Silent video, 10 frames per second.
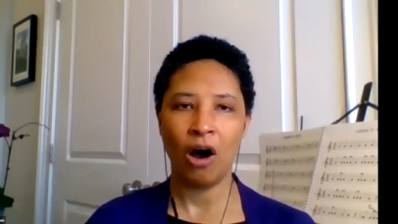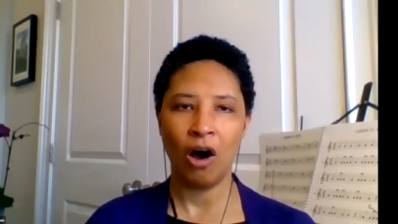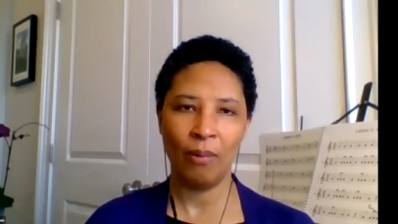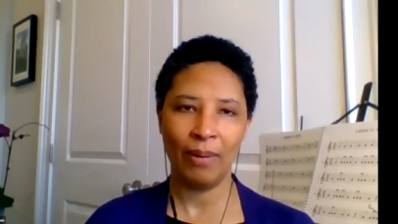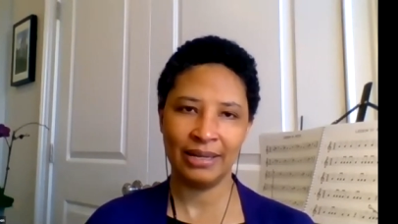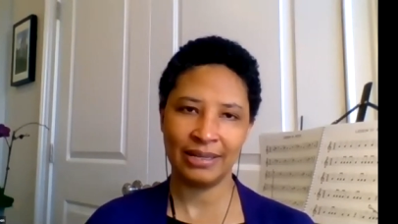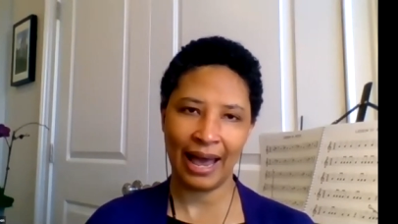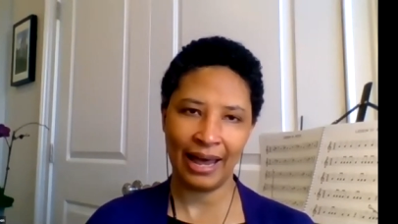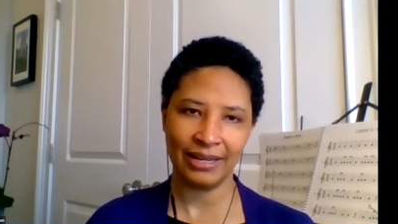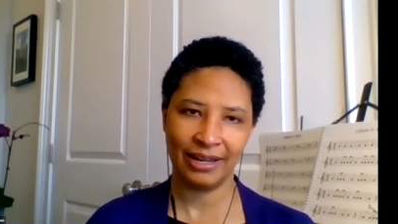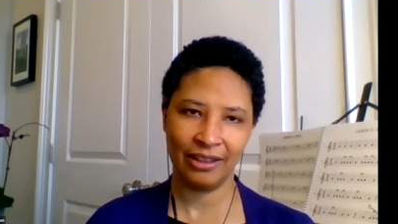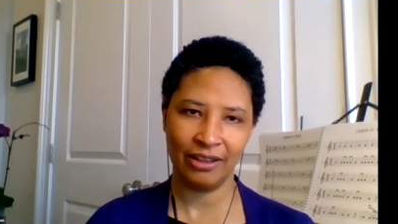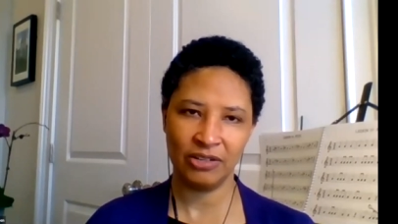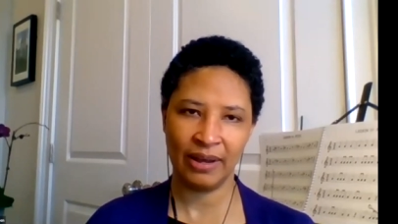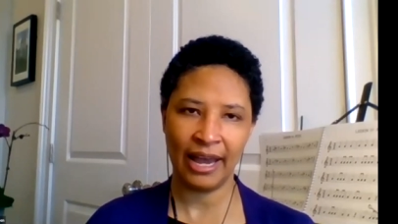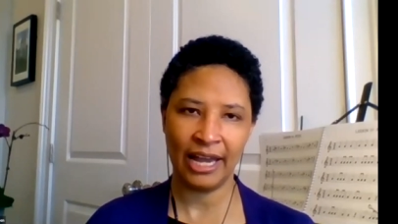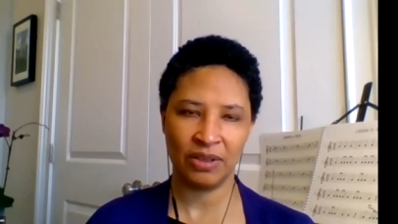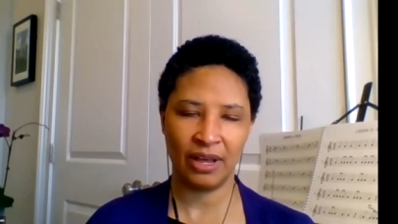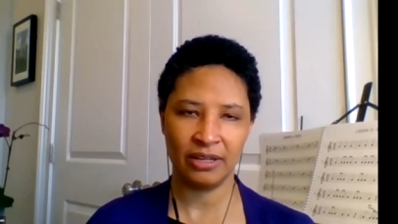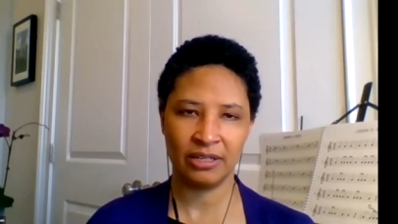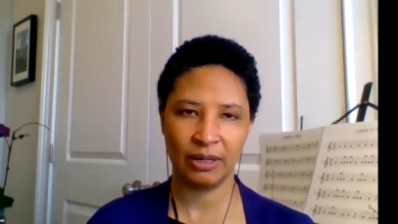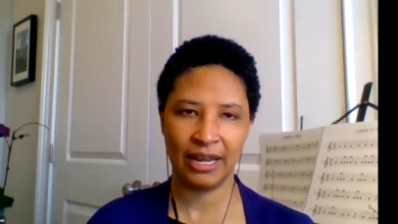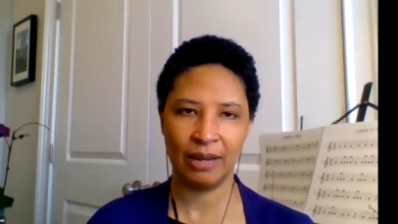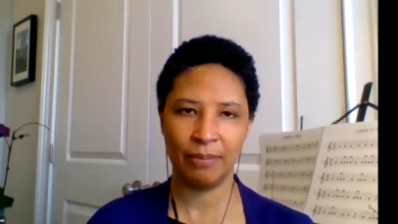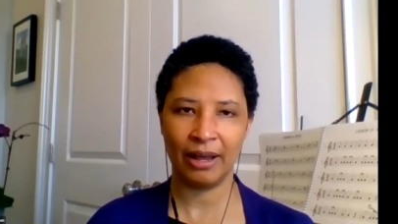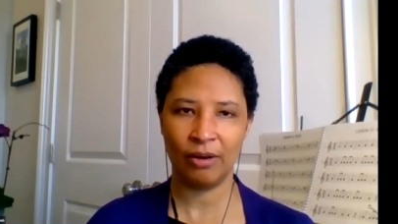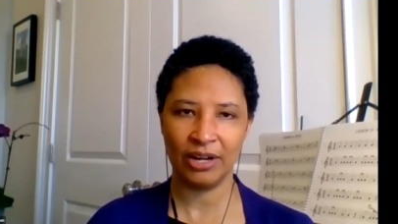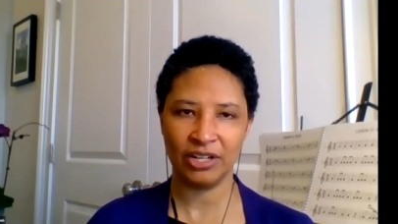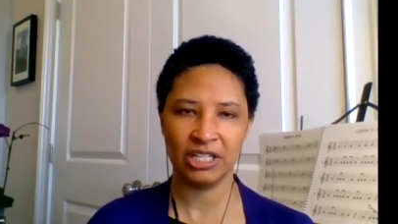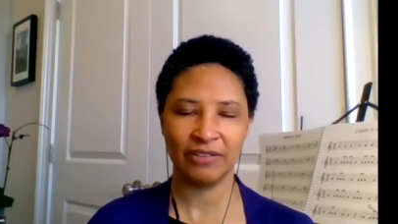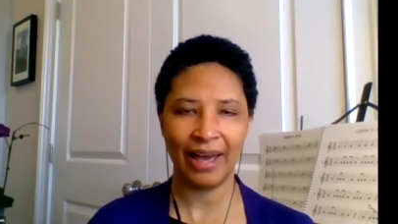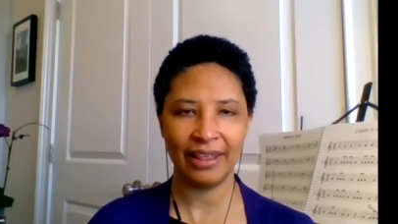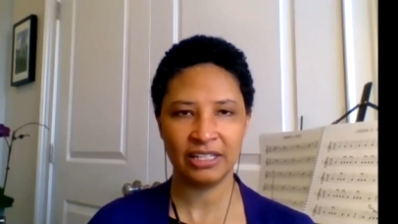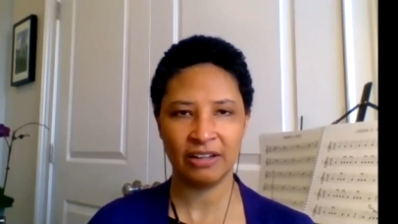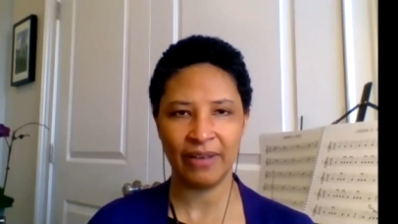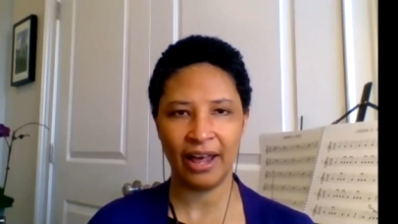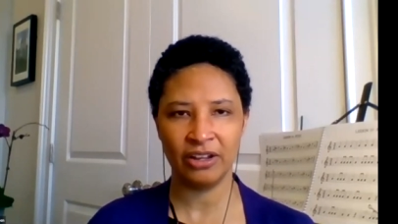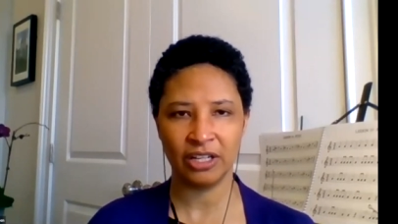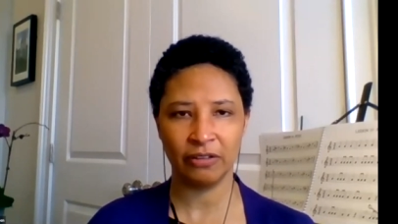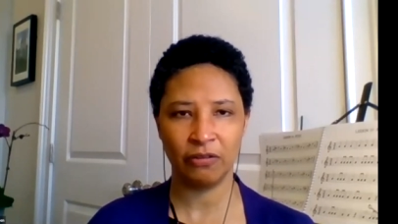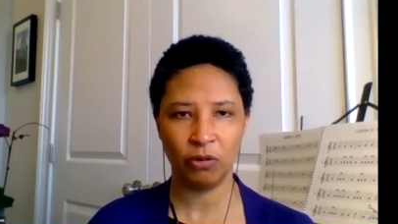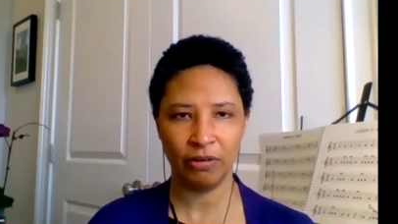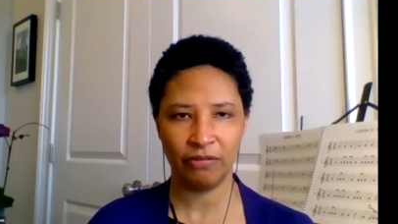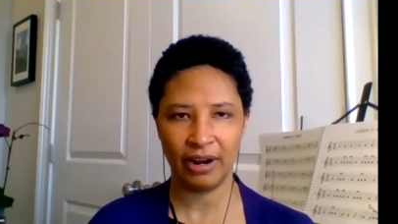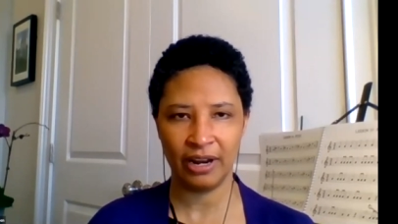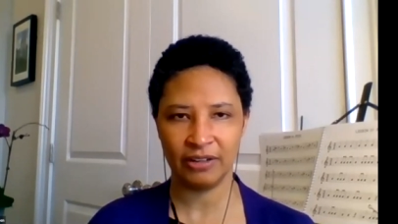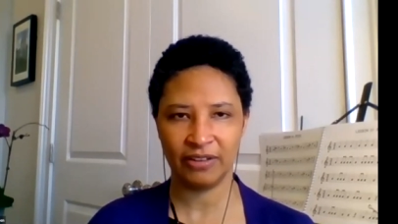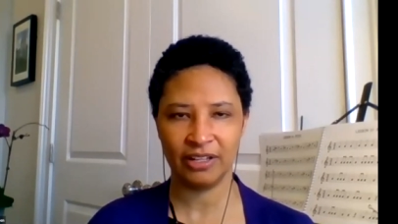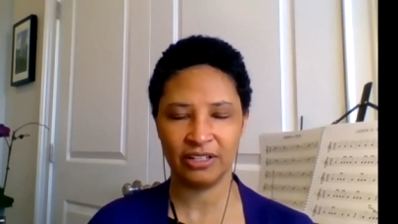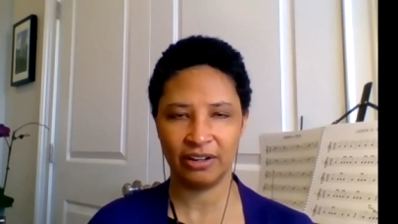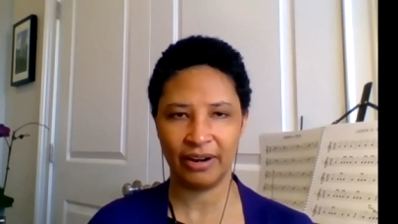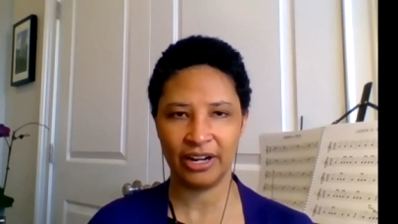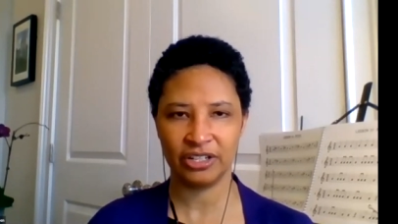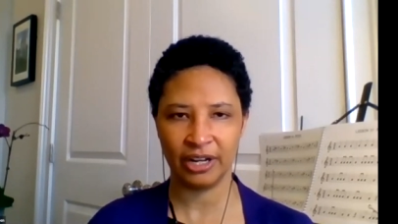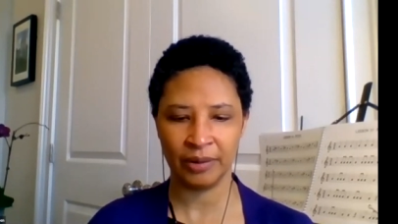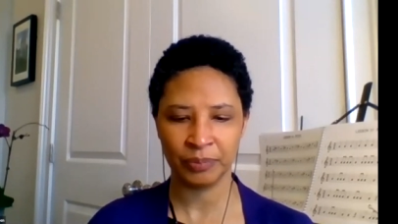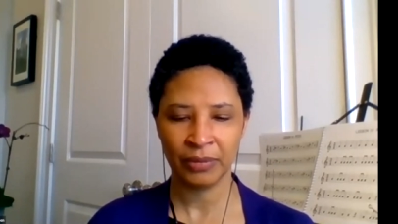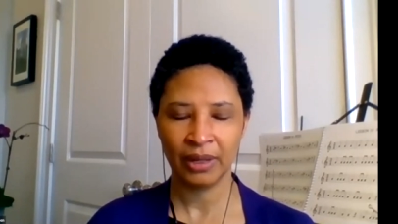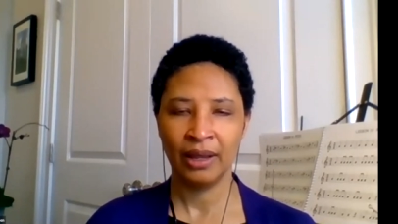always asking those who engage with us to keep questions of ethics and values at the forefront of consideration.